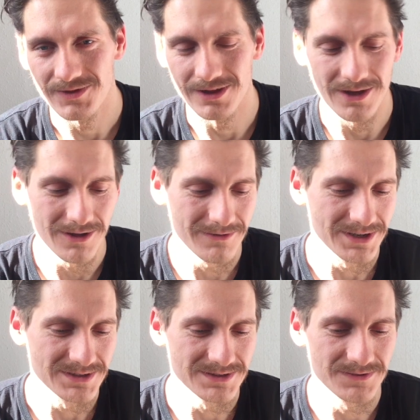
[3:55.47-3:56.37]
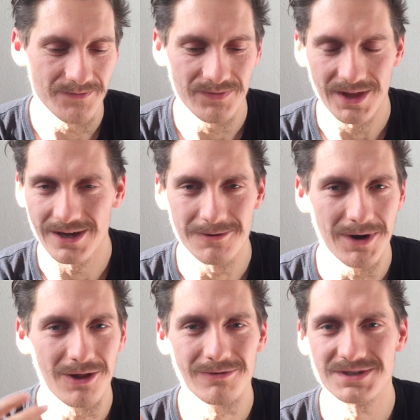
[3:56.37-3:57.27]
And I am
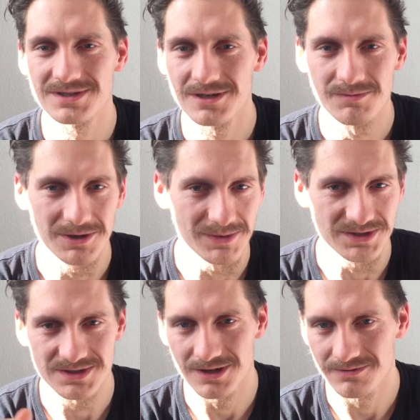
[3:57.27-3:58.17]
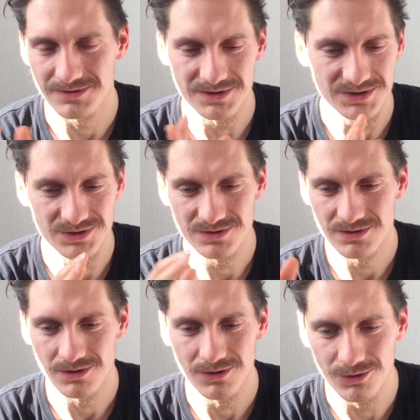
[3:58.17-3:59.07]
always keeping myself in this
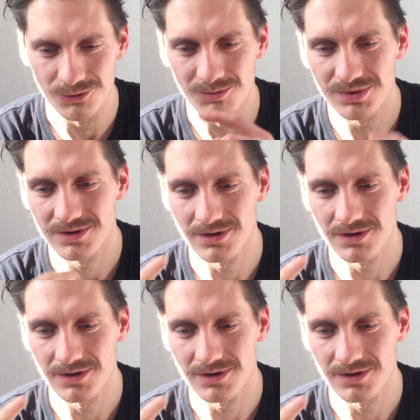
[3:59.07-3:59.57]
loop